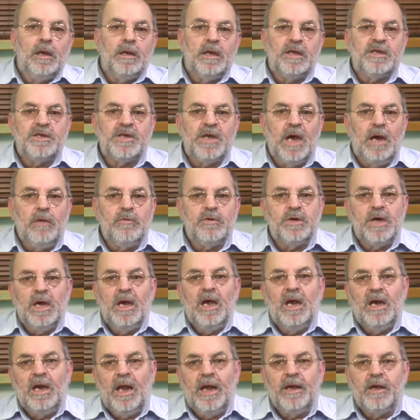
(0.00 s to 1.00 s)
That sounds
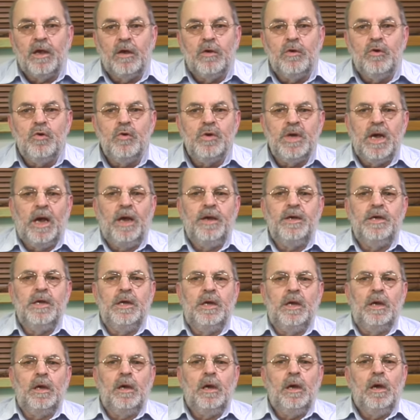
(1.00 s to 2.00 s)
like a good
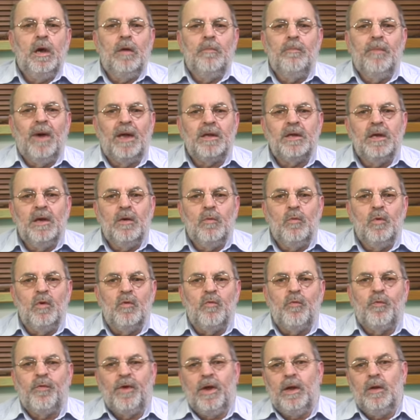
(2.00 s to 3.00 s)
idea, but
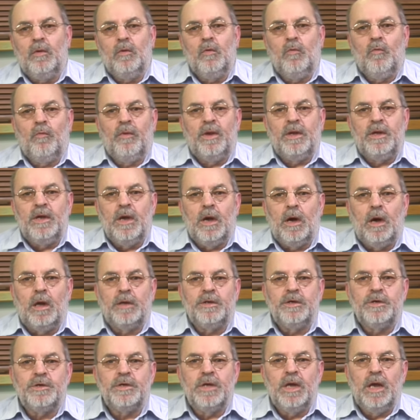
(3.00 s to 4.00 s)
will fail when the
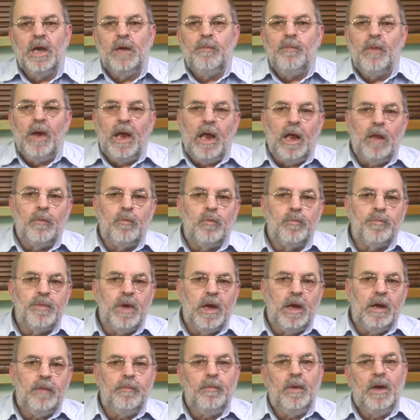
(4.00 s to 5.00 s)
artist name, album
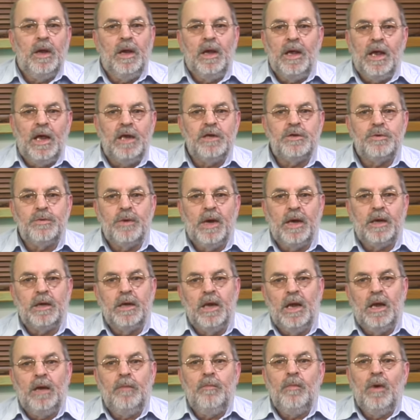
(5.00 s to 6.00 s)
name and track
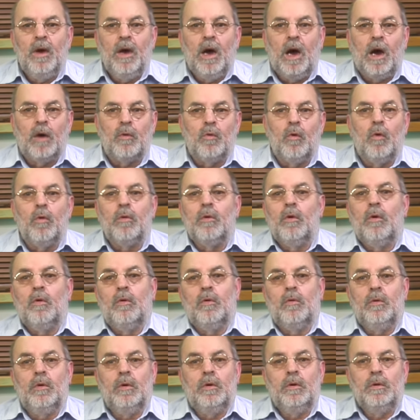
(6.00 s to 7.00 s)
name are all
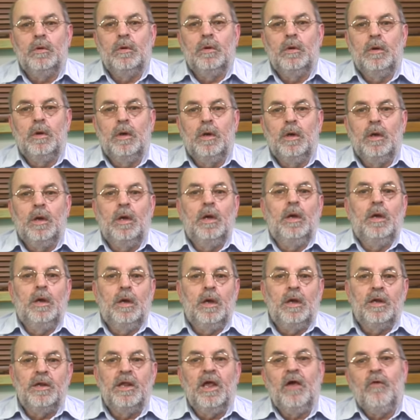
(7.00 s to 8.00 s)
long.
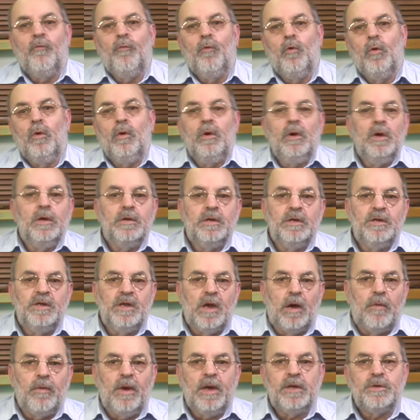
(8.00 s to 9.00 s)
Therefore, the
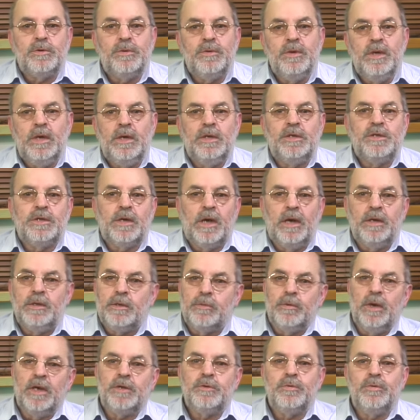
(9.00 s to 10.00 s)
directory inside
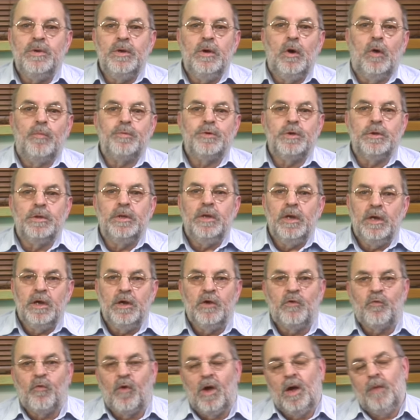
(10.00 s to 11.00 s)
directory option
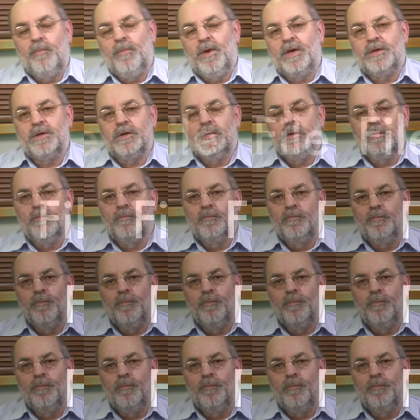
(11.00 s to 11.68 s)
is far better.